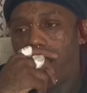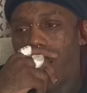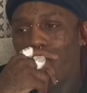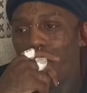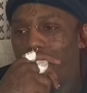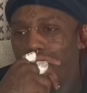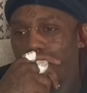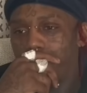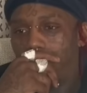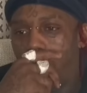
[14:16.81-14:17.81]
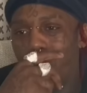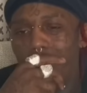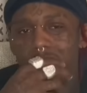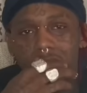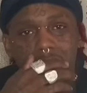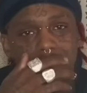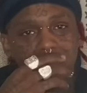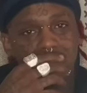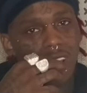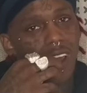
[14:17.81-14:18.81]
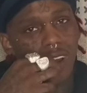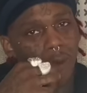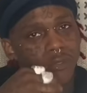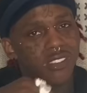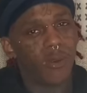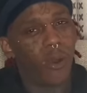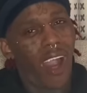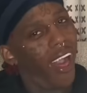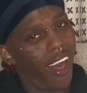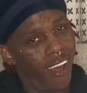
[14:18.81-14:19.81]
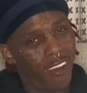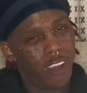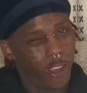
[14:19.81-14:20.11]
I really would. I really couldn't see it. I was so high.